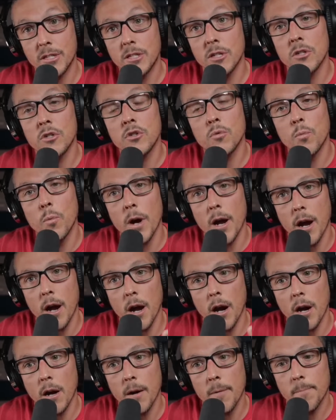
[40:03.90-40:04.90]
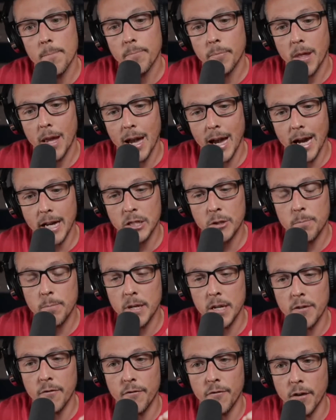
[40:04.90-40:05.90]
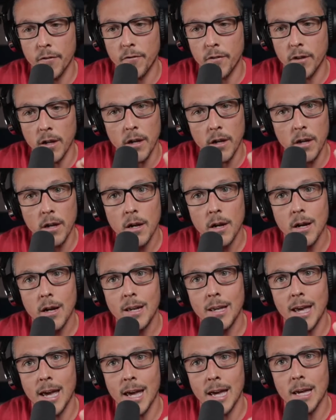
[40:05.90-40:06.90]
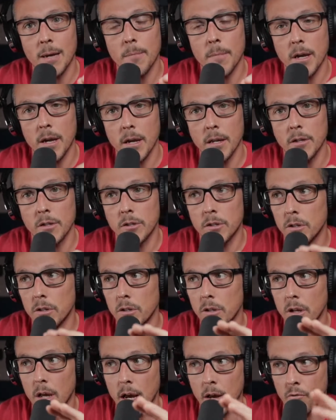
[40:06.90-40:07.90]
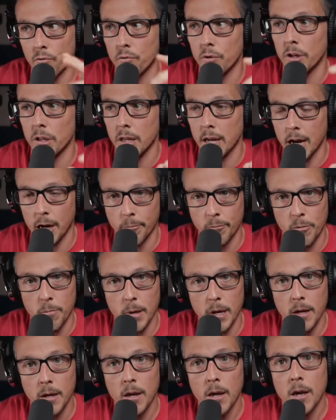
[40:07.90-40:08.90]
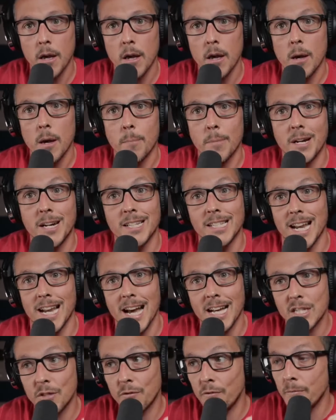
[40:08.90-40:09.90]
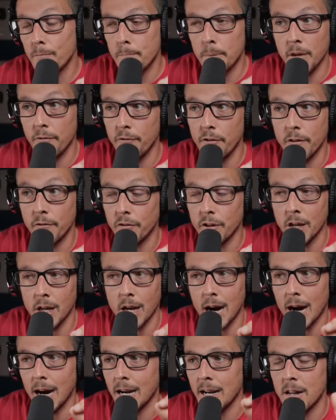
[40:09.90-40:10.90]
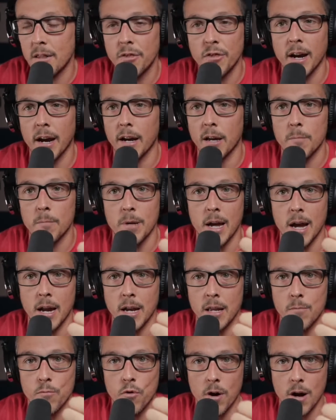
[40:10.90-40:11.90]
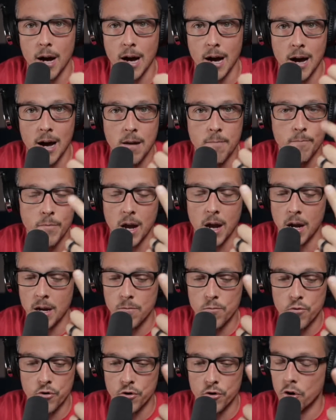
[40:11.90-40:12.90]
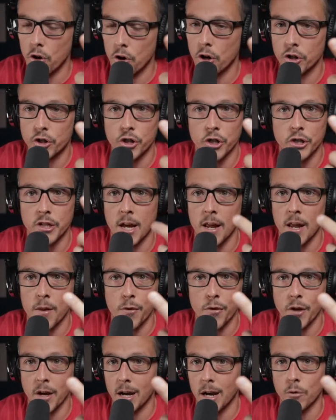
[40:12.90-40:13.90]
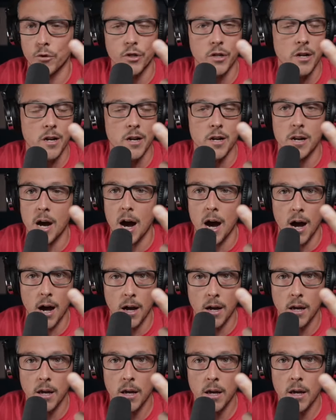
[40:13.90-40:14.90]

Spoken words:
is where SP50 came in and really helped me, because at SP50, I didn't think I could be any more hot, any more nauseous, and think I was going to die